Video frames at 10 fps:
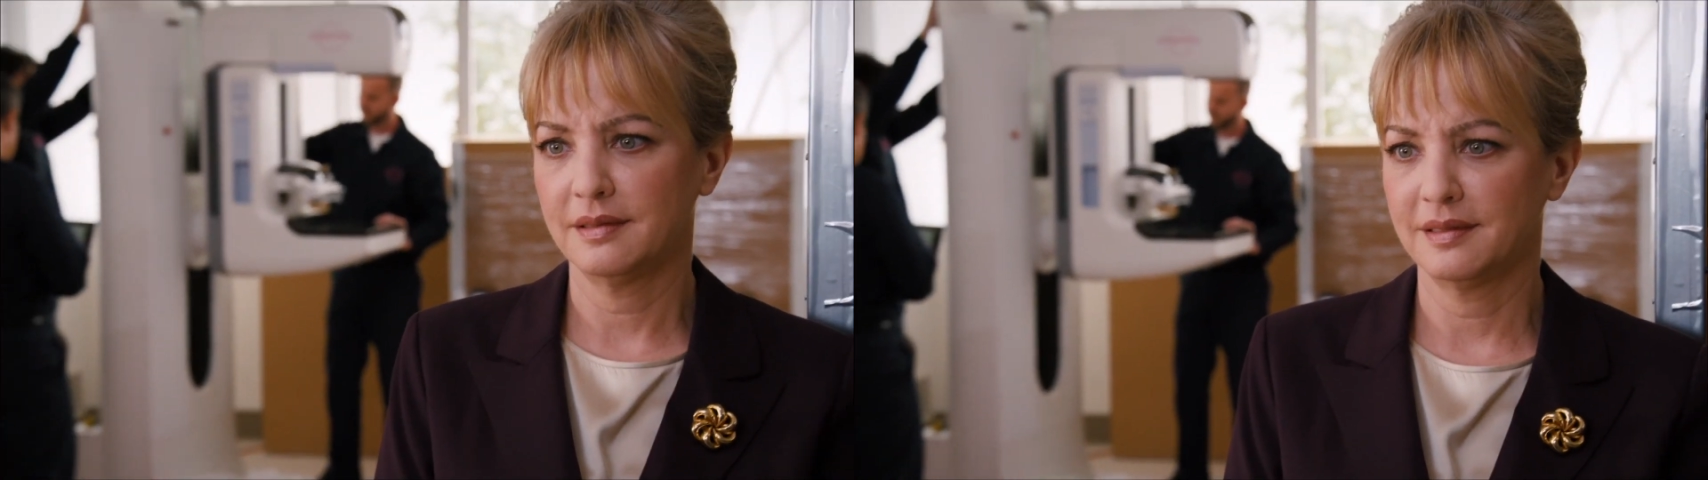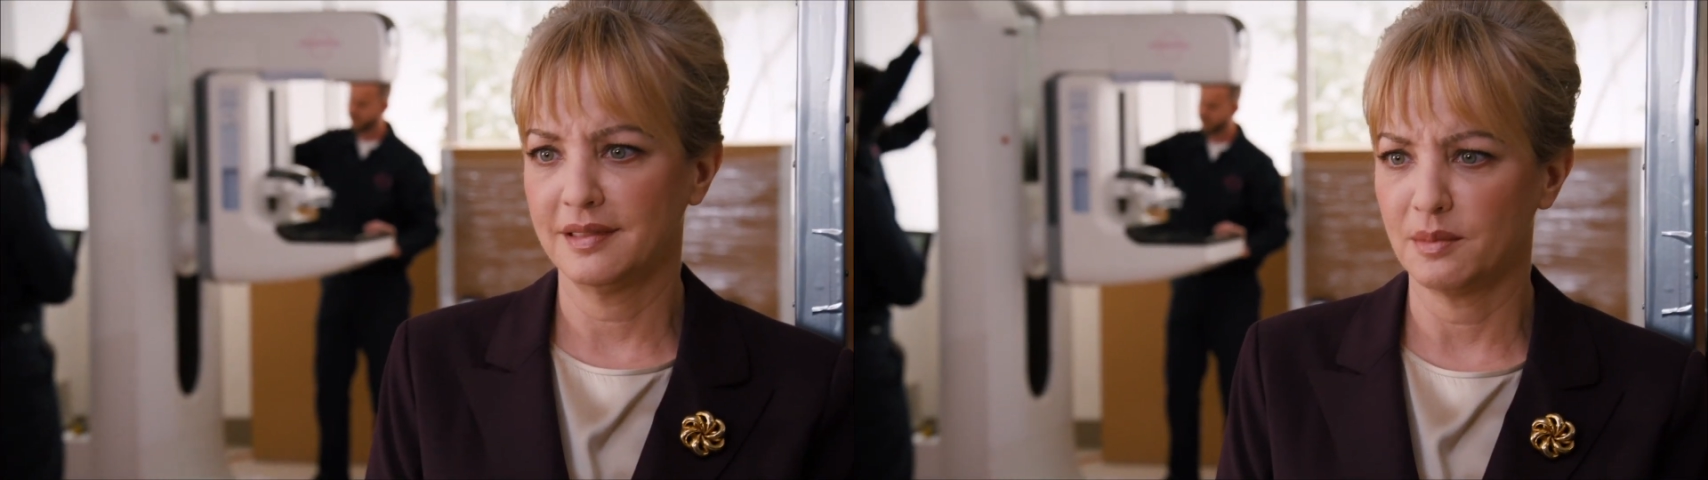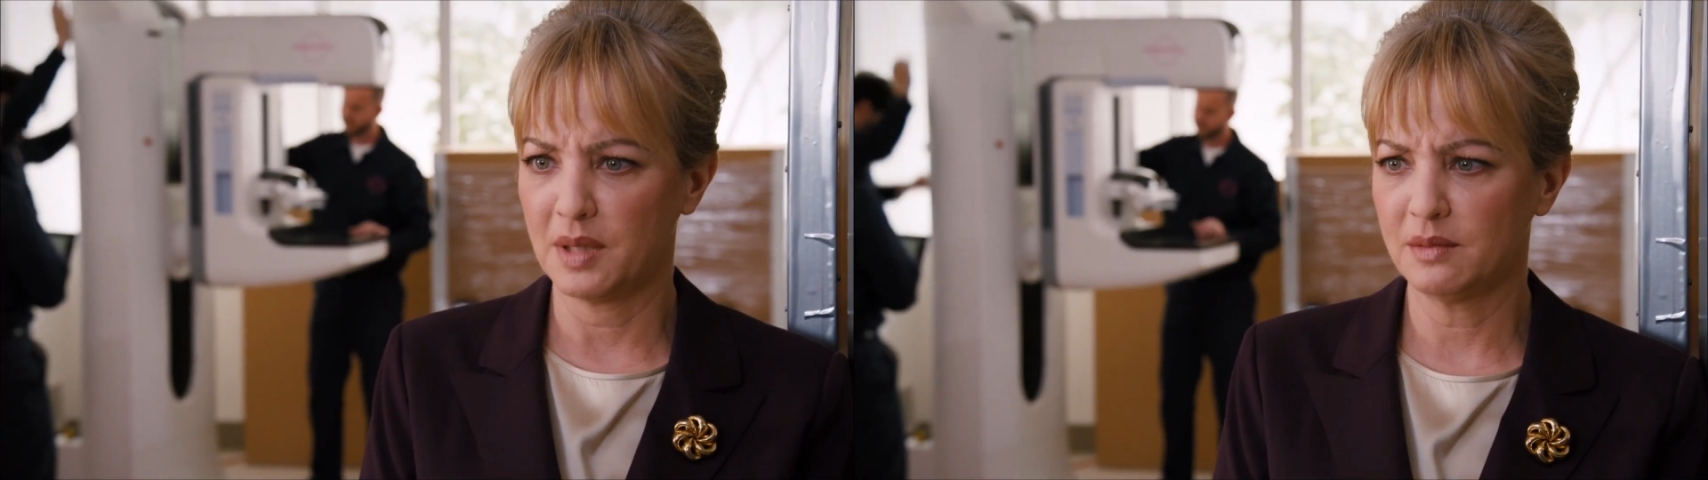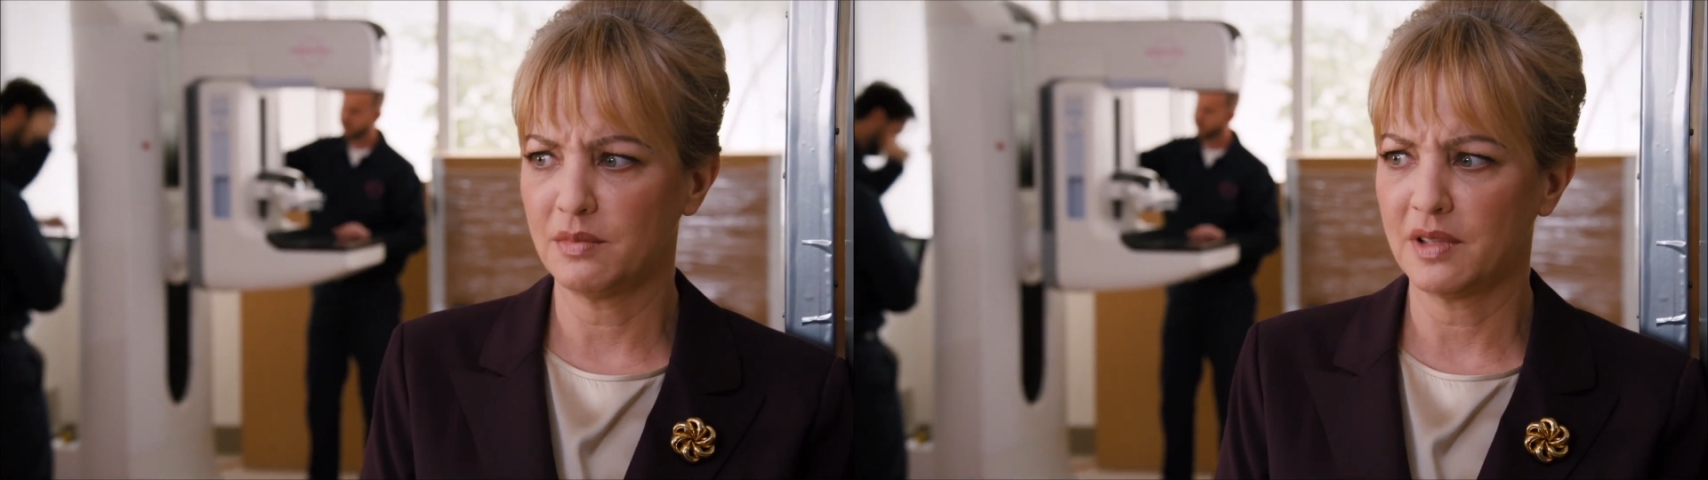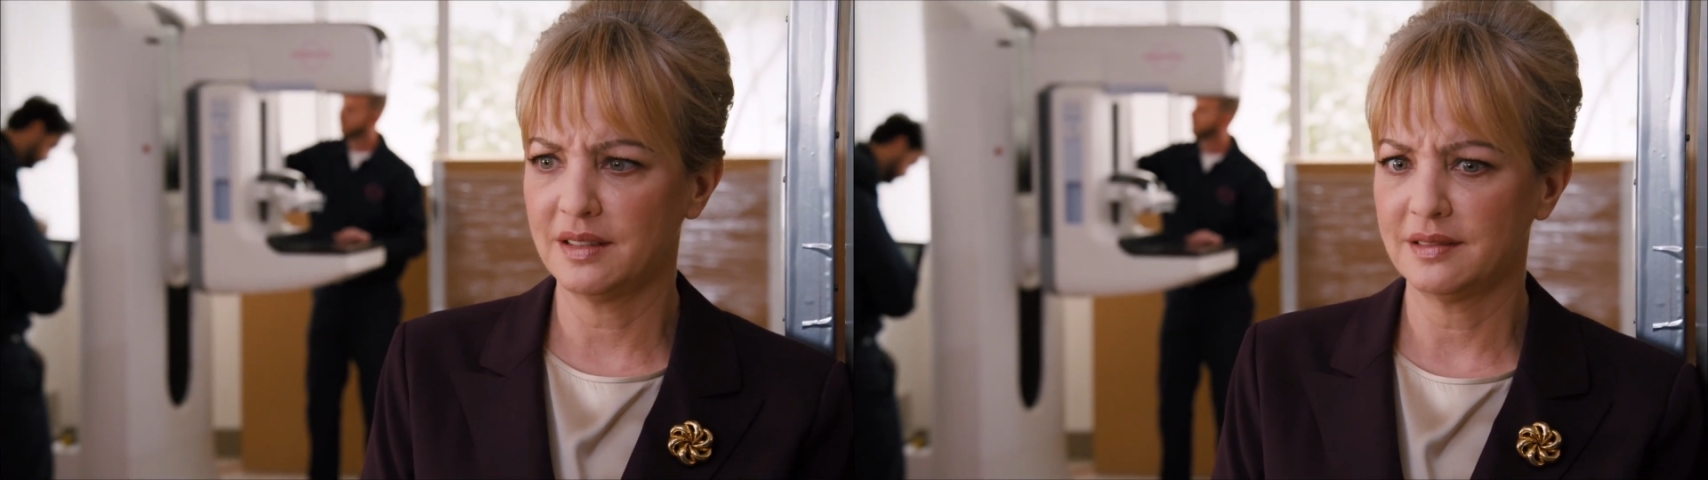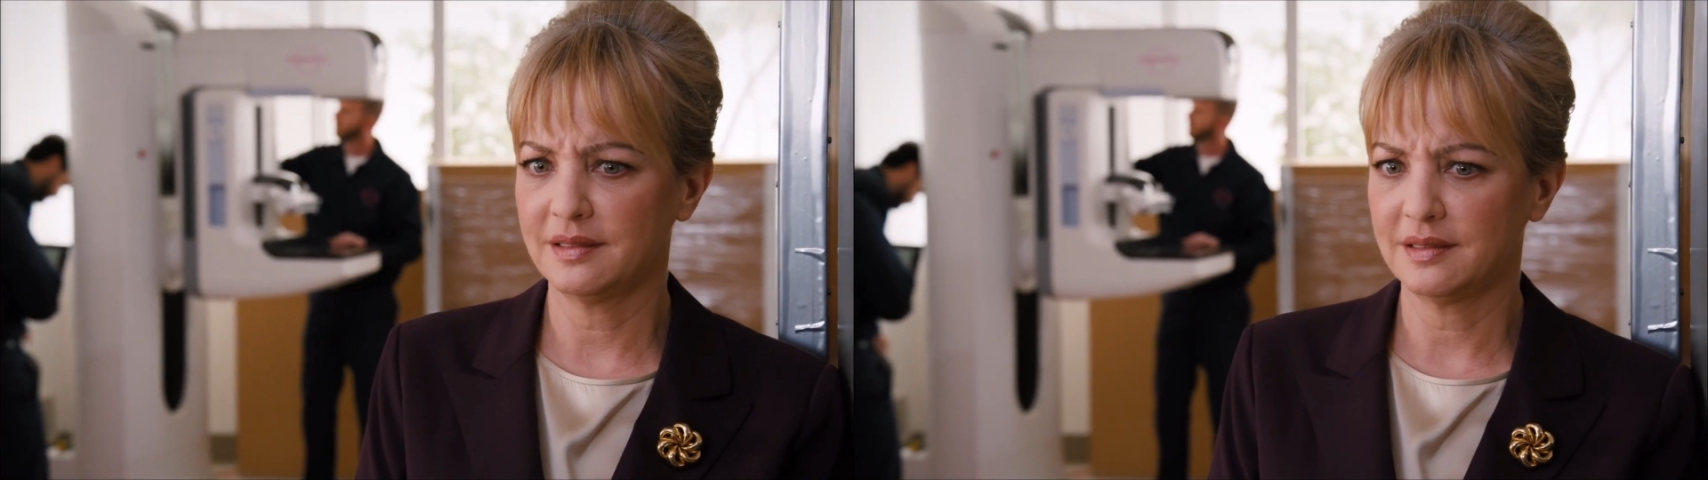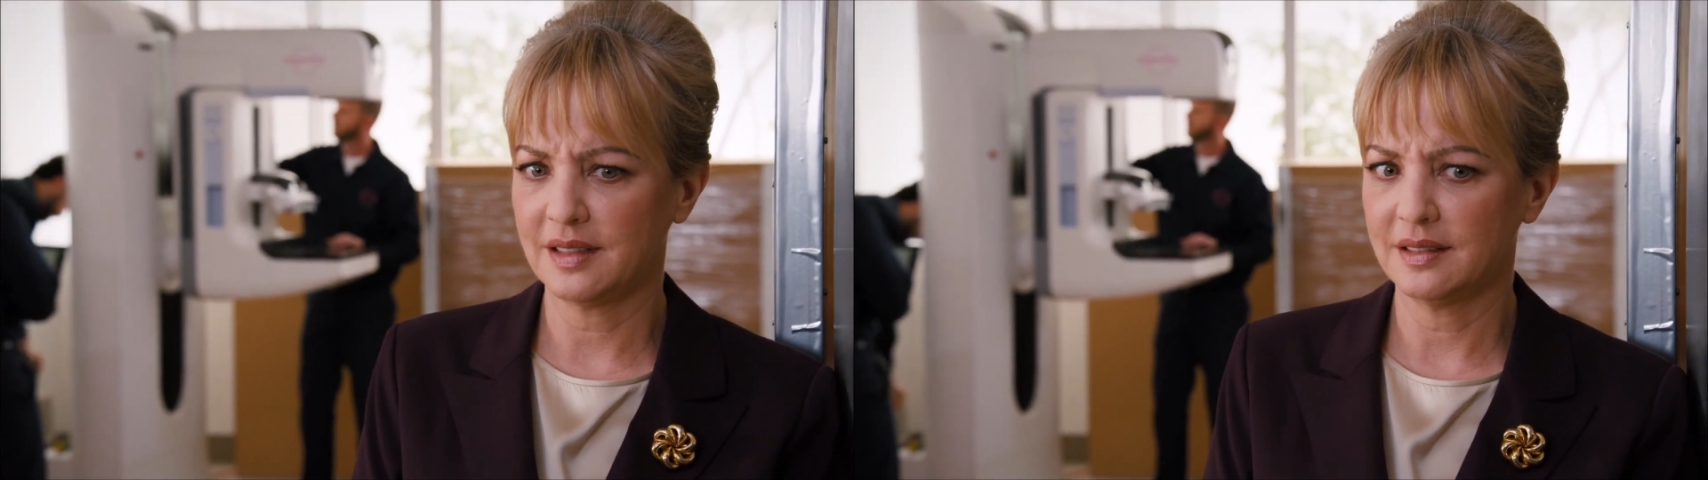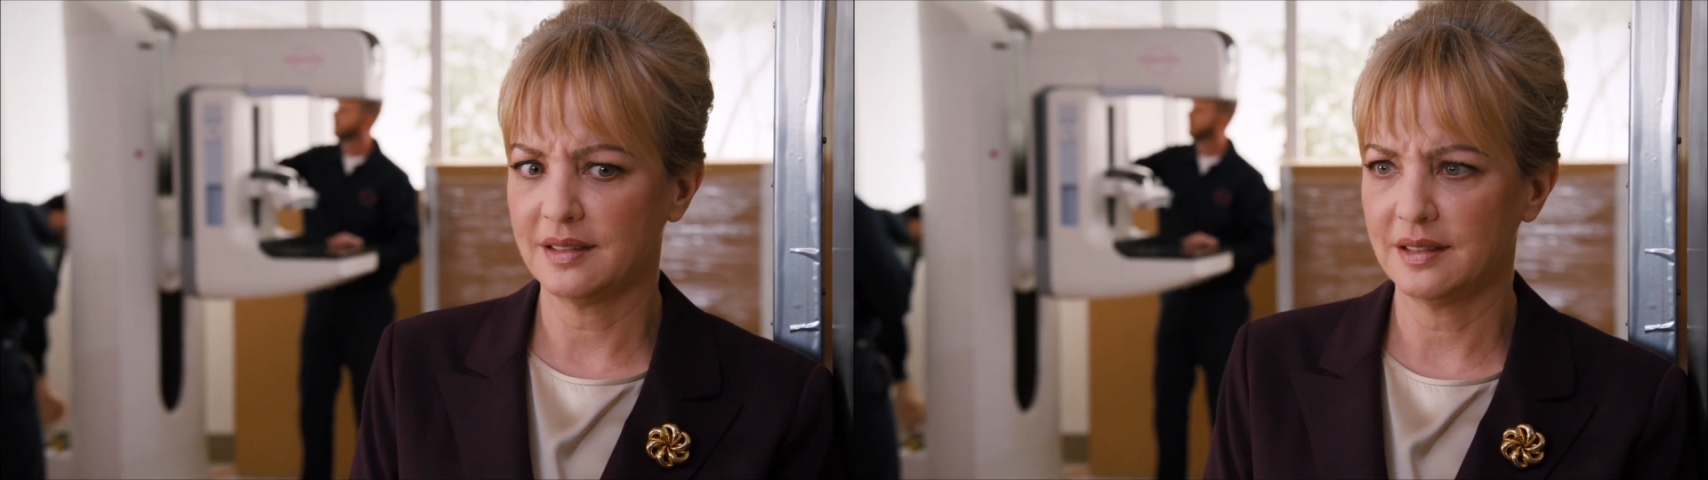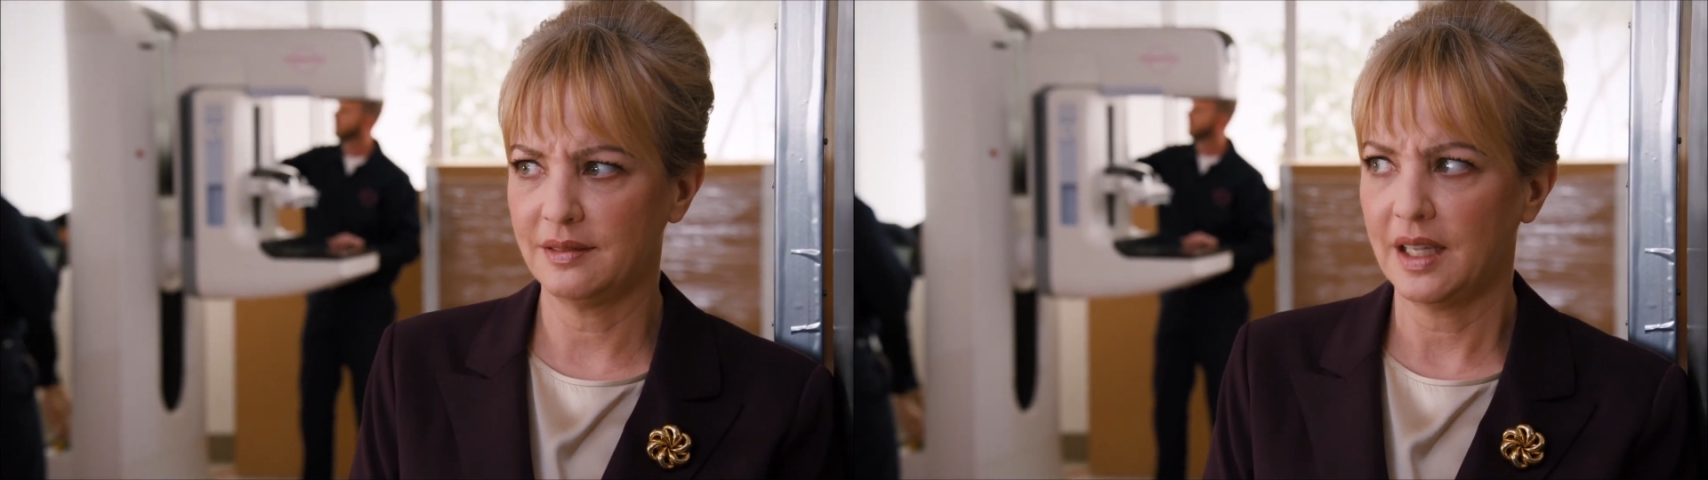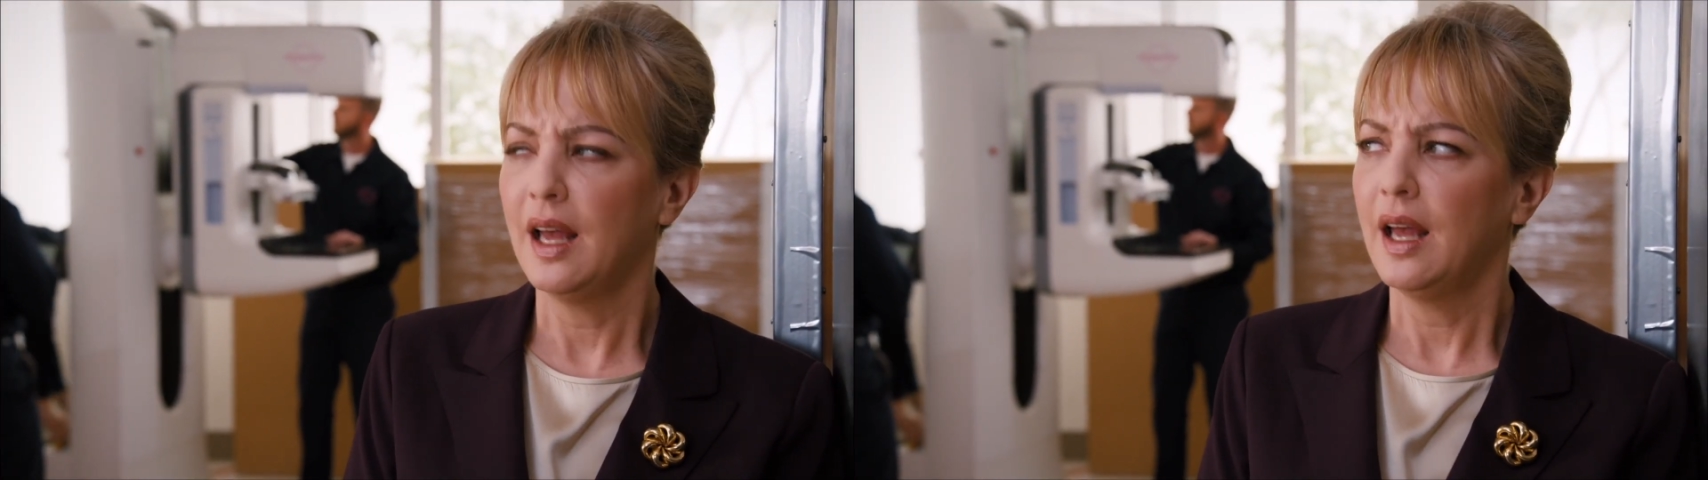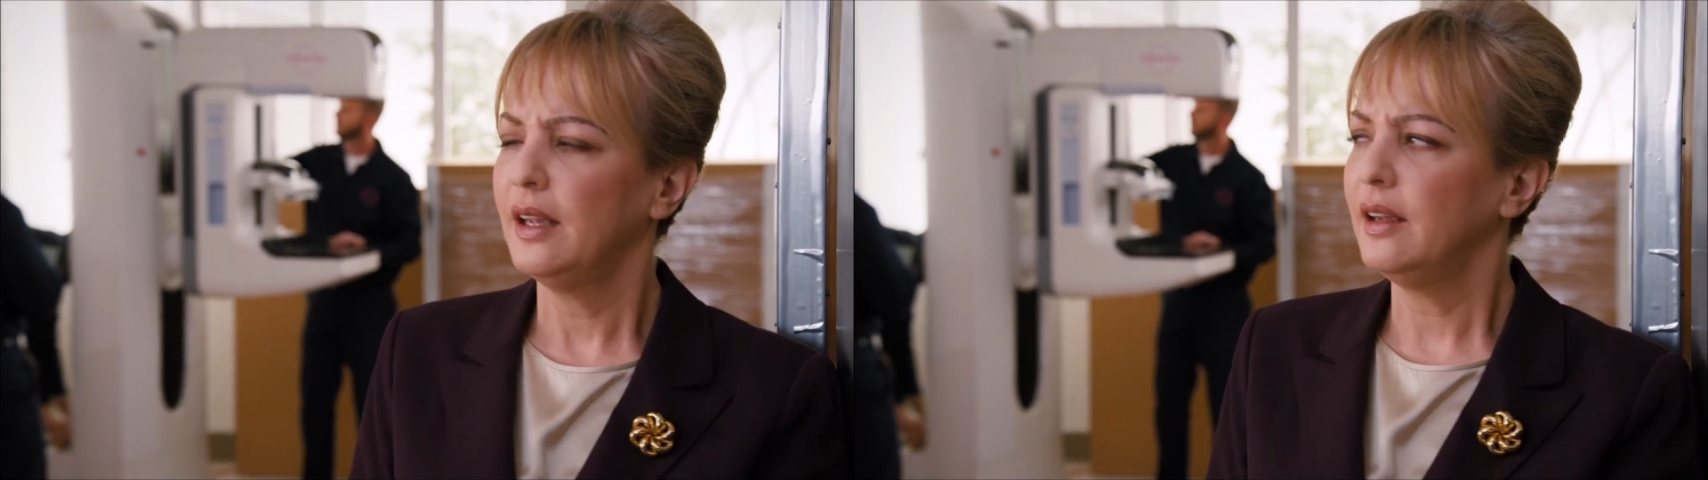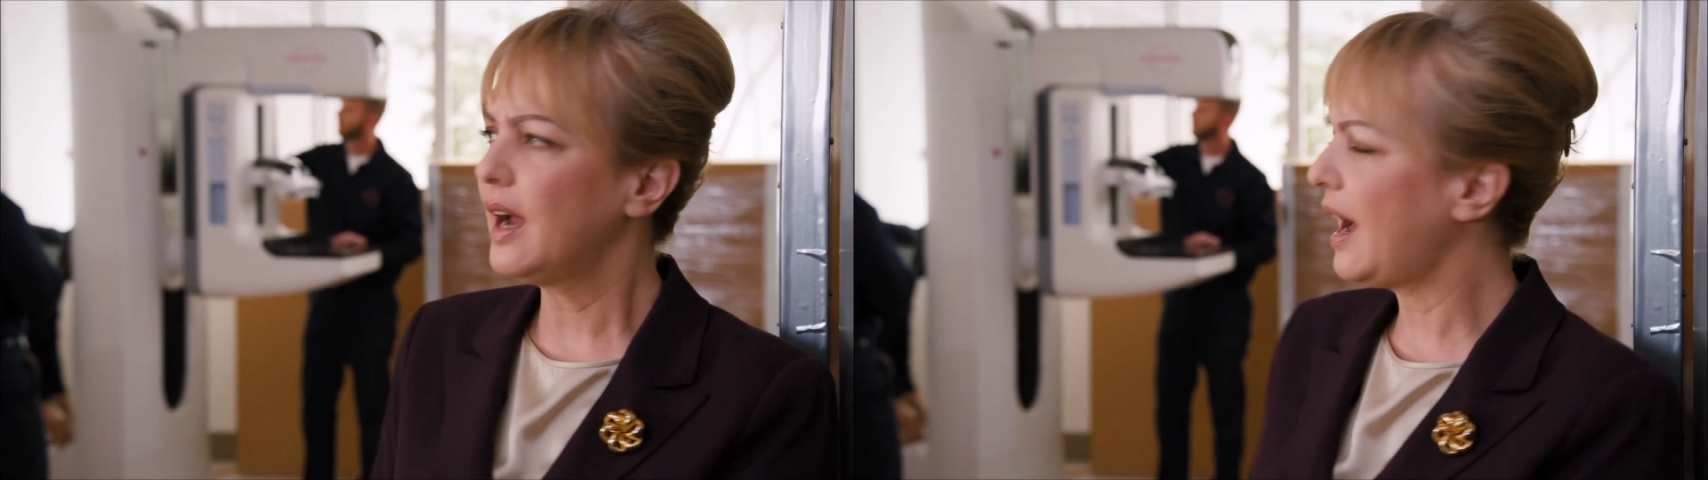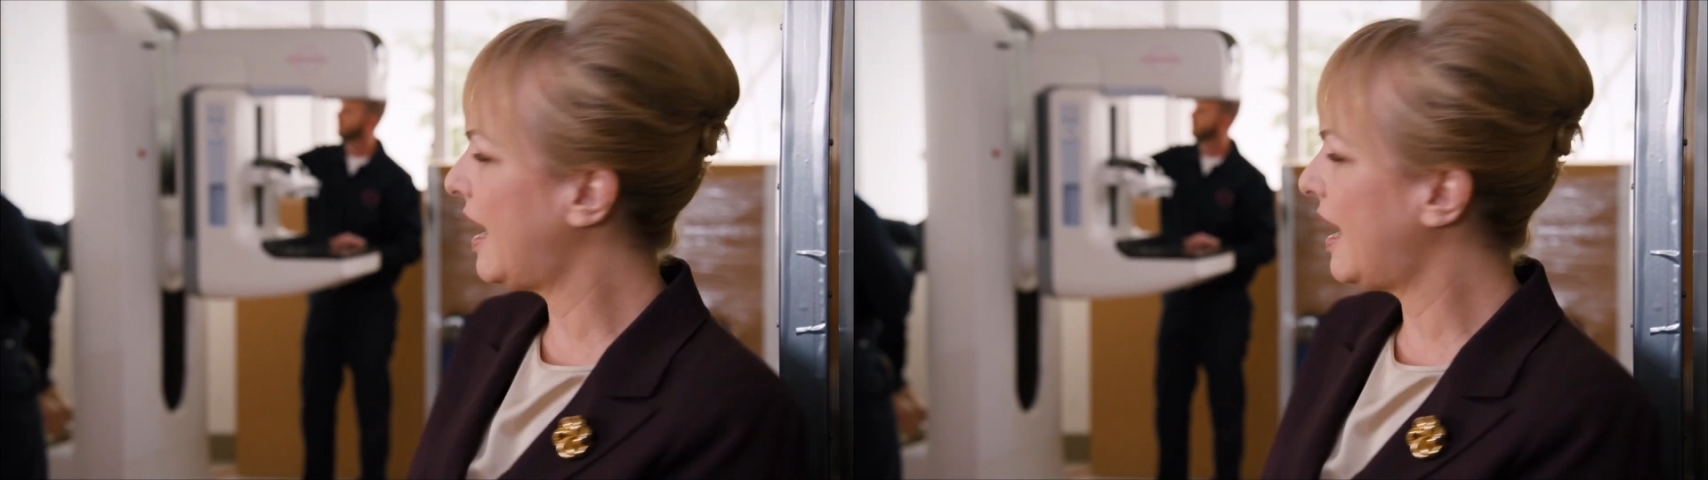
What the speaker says: But her personality and mannerisms put a whole new